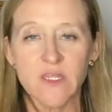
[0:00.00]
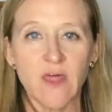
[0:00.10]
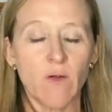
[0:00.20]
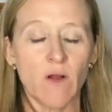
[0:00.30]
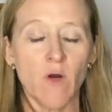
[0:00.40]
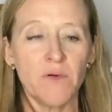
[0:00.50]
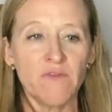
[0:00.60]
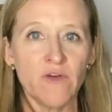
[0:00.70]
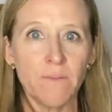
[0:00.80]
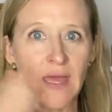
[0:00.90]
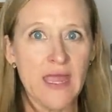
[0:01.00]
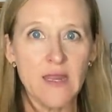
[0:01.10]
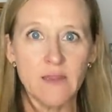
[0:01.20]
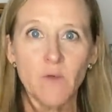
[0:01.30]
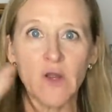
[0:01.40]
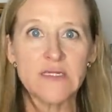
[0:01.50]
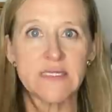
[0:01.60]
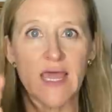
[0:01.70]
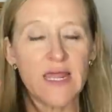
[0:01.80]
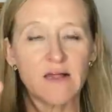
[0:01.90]
They're open from 8 in the morning
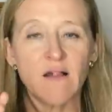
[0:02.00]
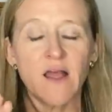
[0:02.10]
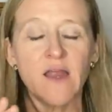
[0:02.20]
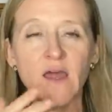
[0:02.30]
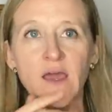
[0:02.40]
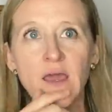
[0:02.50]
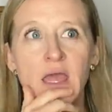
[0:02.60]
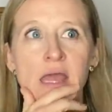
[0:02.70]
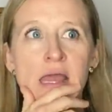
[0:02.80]
to 8 o'clock at night